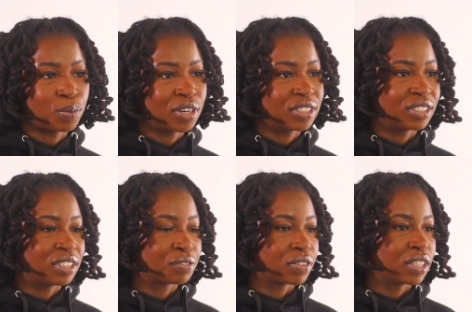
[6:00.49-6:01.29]
What are the
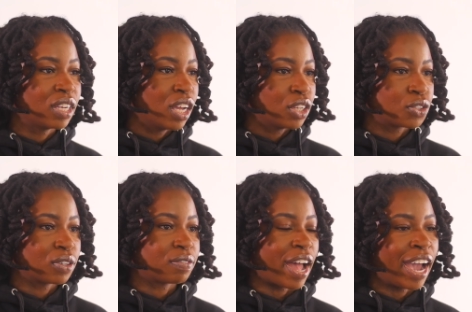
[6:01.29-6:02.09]
different sort
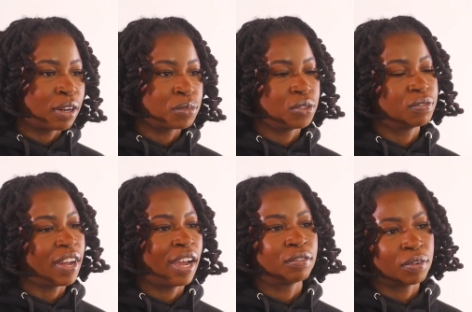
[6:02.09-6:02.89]
of items you
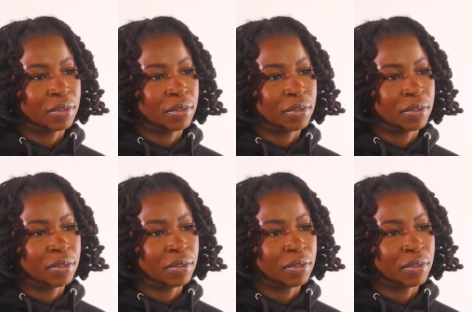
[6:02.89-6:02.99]
find from